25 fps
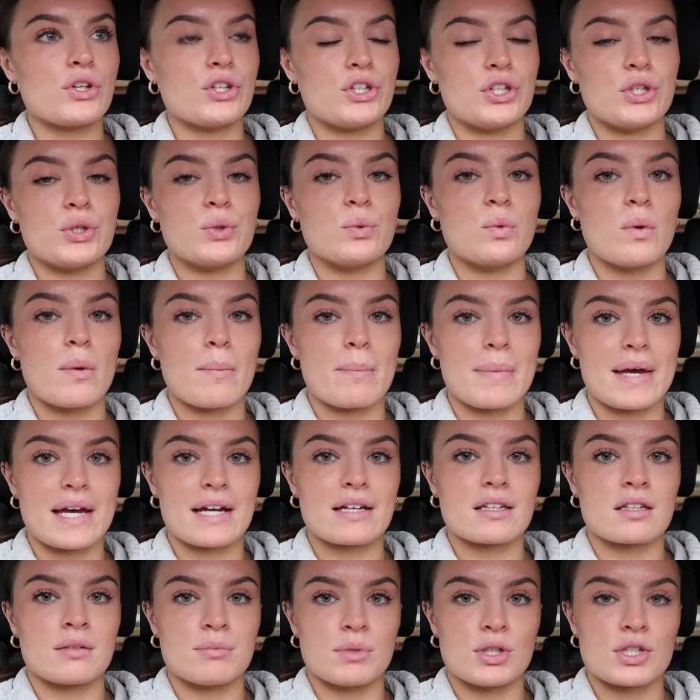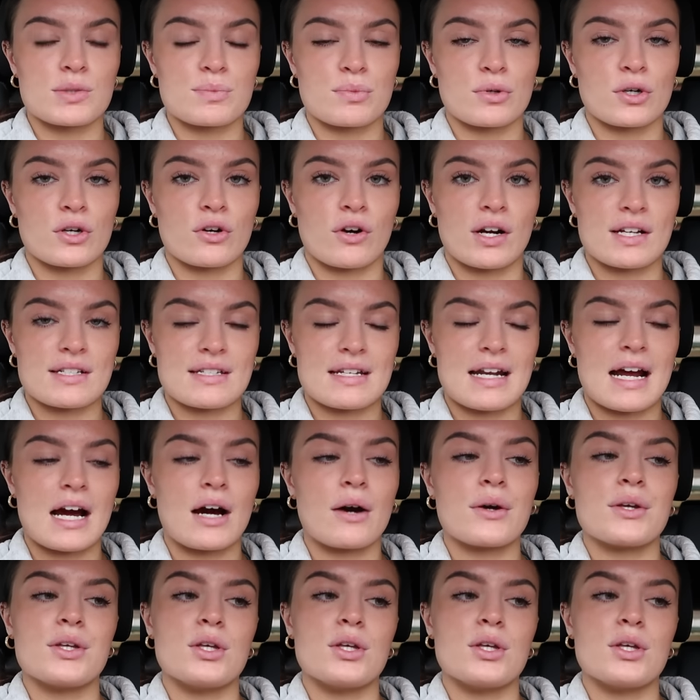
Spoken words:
you make the most progress and how